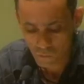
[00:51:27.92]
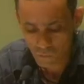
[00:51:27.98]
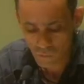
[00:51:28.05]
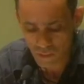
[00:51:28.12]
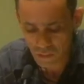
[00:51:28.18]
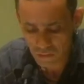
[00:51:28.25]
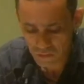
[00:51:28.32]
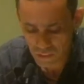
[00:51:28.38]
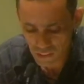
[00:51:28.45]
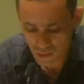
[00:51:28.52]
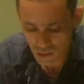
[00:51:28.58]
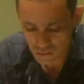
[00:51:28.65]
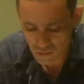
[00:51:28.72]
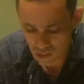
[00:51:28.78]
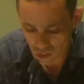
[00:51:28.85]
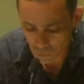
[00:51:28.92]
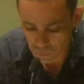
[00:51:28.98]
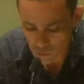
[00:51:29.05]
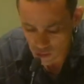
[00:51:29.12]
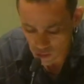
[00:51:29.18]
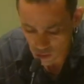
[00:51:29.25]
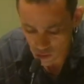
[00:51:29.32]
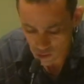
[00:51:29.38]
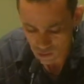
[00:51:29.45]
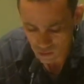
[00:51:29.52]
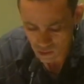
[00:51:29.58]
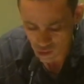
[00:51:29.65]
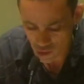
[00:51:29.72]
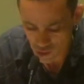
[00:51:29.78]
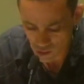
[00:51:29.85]
In the face of this objection,
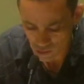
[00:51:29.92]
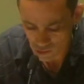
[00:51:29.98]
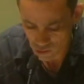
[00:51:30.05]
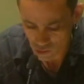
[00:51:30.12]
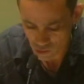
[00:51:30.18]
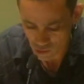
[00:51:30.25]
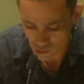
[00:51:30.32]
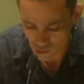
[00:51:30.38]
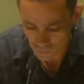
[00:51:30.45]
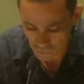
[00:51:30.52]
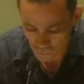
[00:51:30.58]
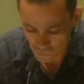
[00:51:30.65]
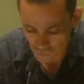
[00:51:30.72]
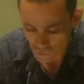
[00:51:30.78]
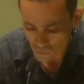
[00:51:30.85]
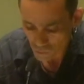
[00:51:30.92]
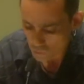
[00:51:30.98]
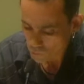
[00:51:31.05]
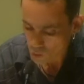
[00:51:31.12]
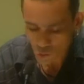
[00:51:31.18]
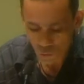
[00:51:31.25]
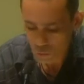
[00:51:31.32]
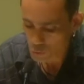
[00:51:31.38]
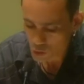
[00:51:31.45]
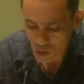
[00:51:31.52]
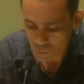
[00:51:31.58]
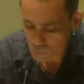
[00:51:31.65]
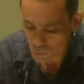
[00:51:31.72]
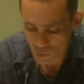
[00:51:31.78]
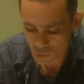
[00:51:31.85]
these challenges do not
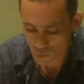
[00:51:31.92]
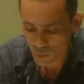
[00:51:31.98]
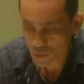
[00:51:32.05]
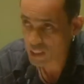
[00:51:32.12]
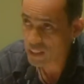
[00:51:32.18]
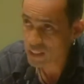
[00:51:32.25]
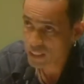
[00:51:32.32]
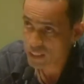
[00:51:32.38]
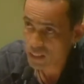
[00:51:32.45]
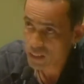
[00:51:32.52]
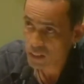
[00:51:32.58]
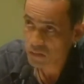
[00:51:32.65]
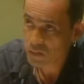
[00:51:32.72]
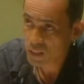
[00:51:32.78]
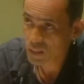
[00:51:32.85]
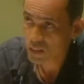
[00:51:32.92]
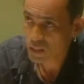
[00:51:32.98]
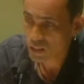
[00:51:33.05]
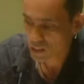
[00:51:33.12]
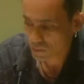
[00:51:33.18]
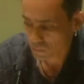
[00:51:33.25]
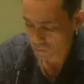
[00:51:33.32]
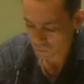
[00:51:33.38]
produce any easy victories.